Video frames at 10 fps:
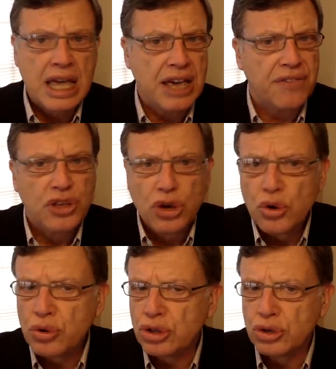if
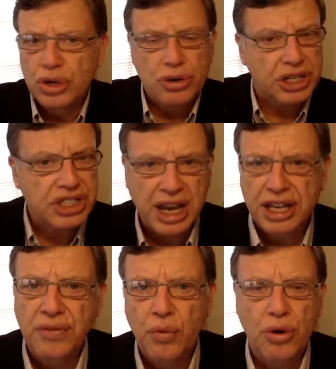you do your
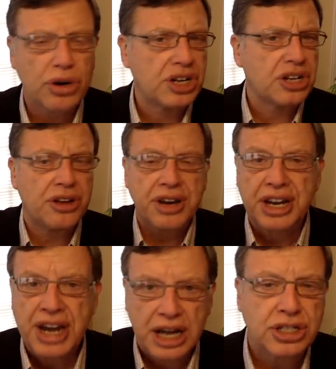executive order declaring a
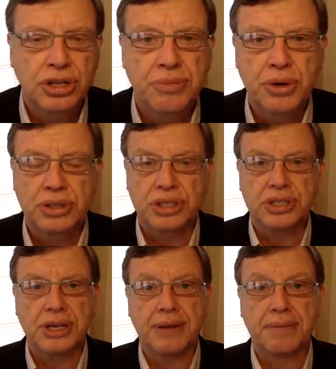national
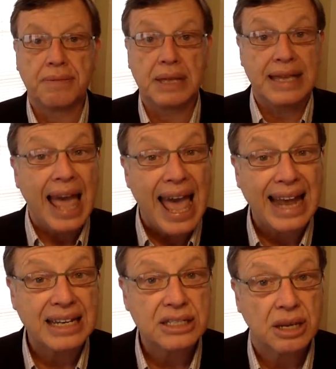emergency.
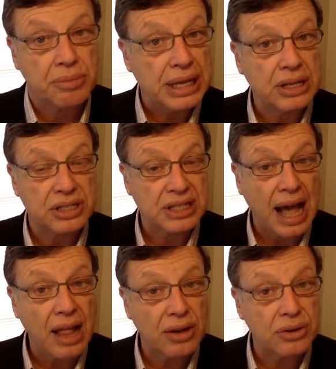Yet, some legal
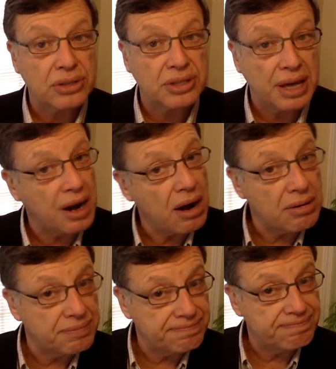scholars that
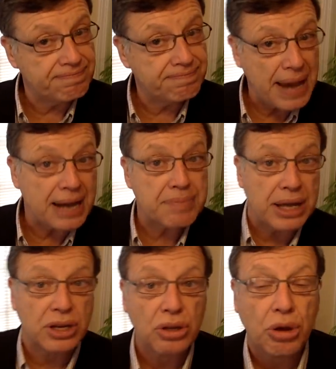are backed
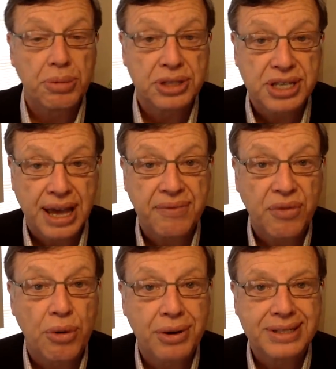by the globalists, came
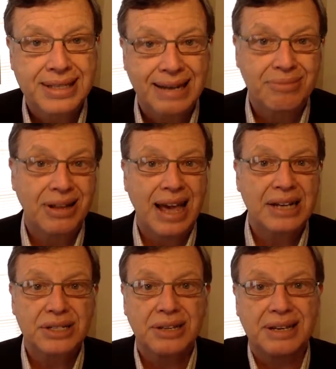forward and said, well,
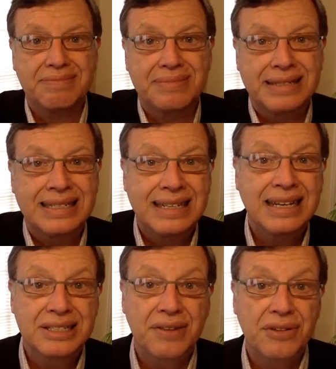actually, he
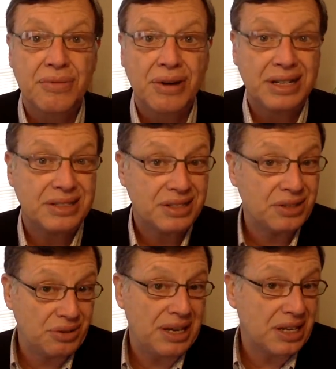has every right to
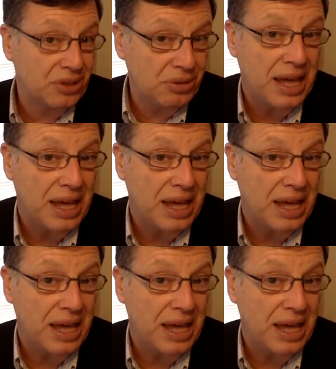do, he can do